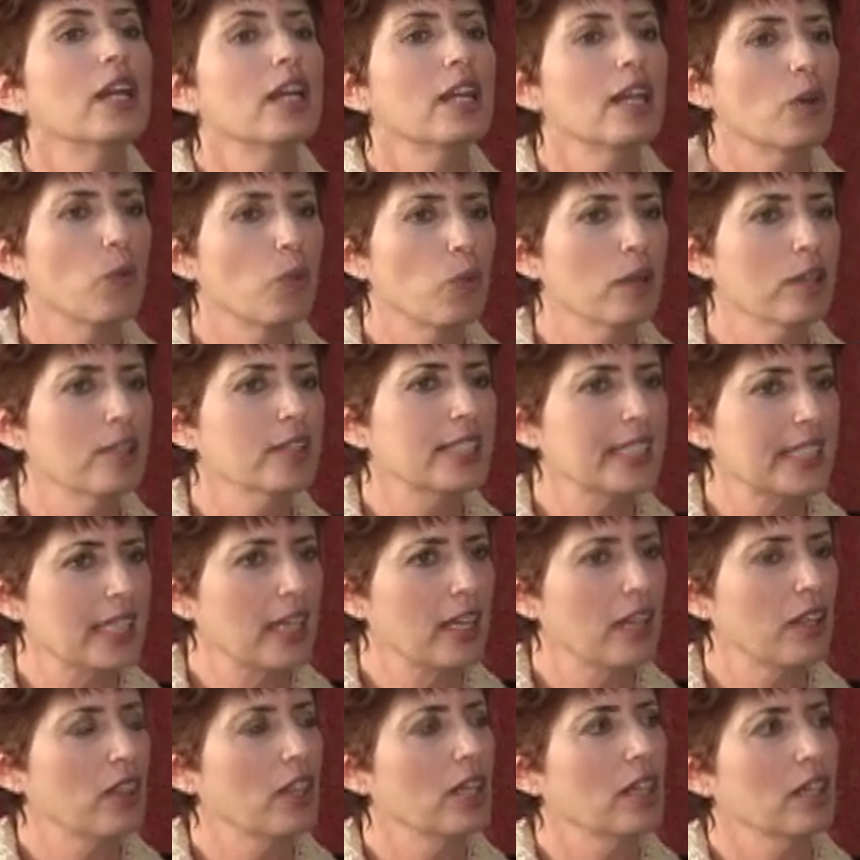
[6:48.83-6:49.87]
It will
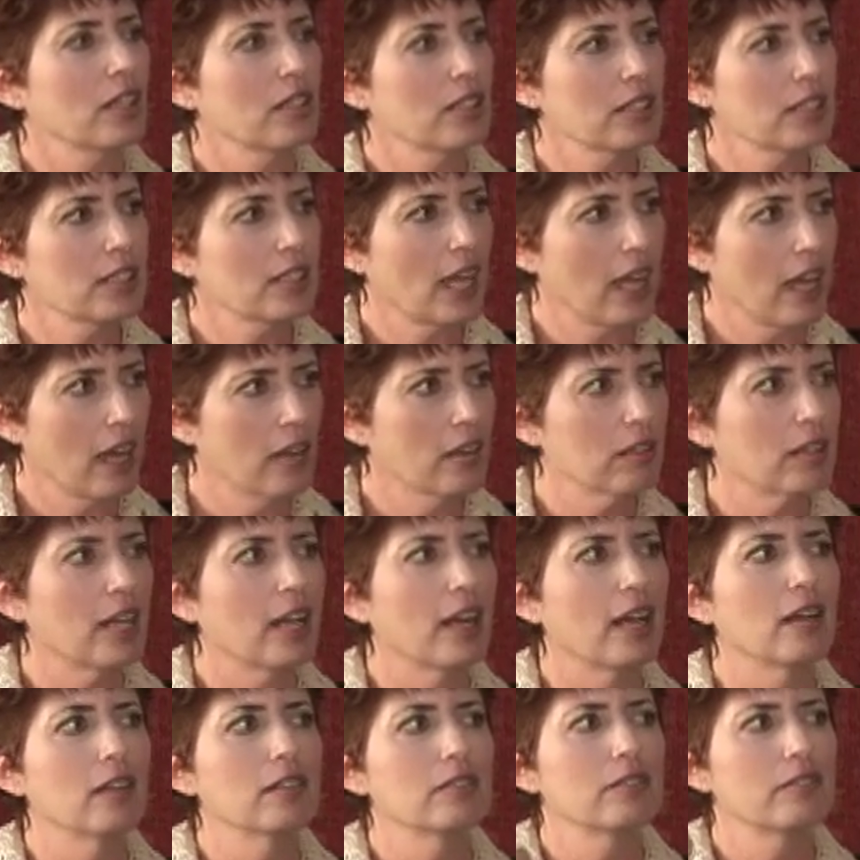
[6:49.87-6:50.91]
say things out
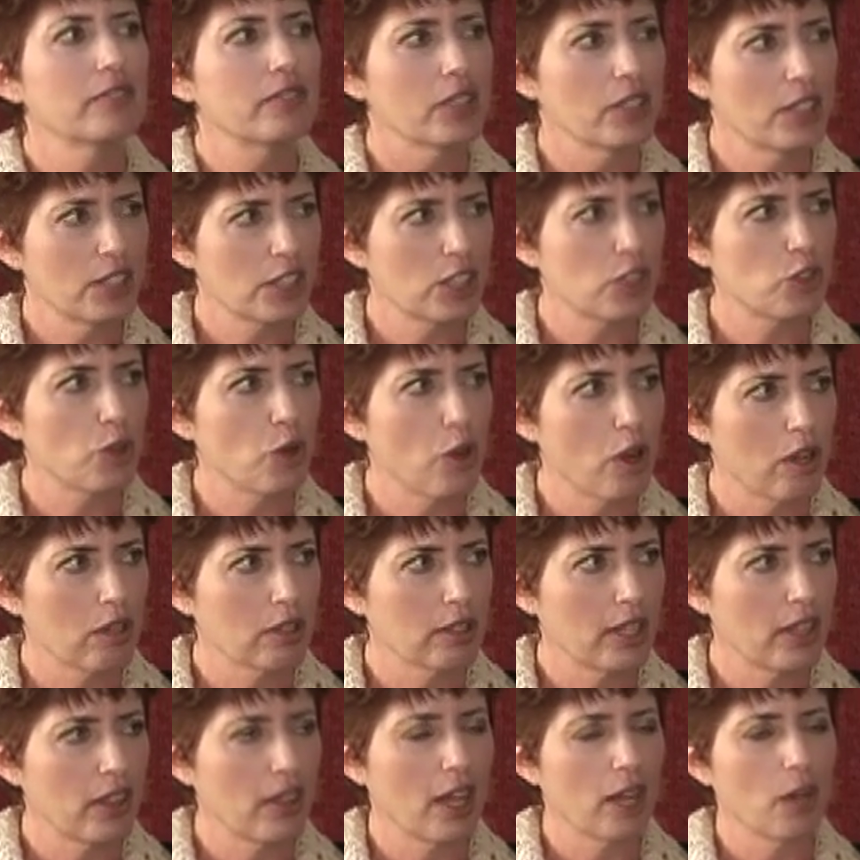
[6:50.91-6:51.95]
loud very
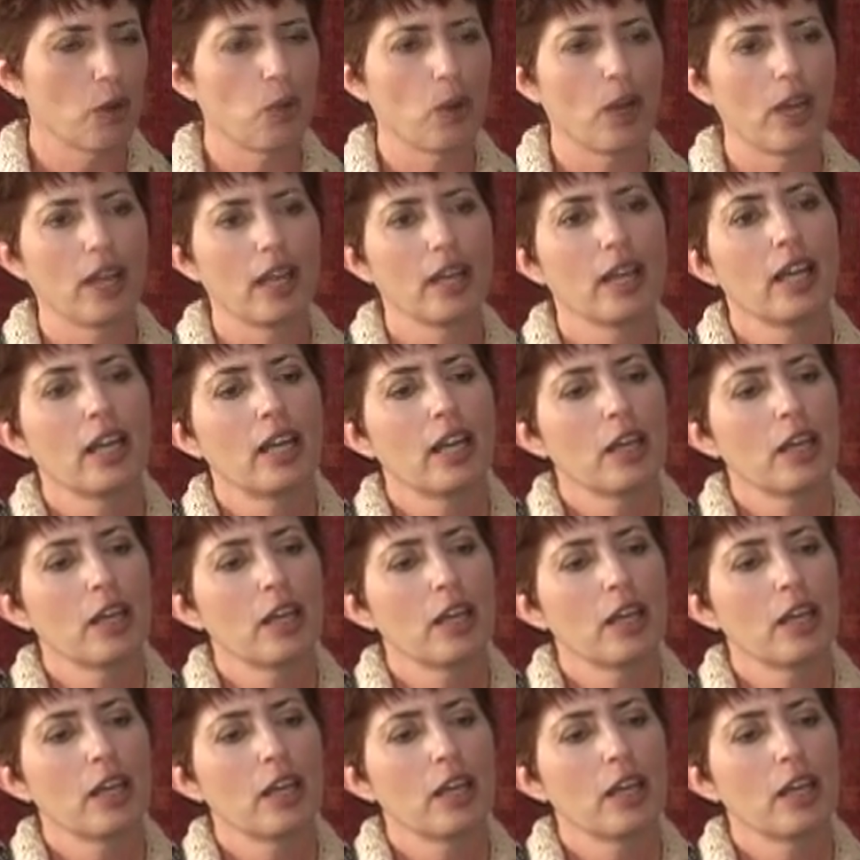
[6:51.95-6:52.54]
strongly that way.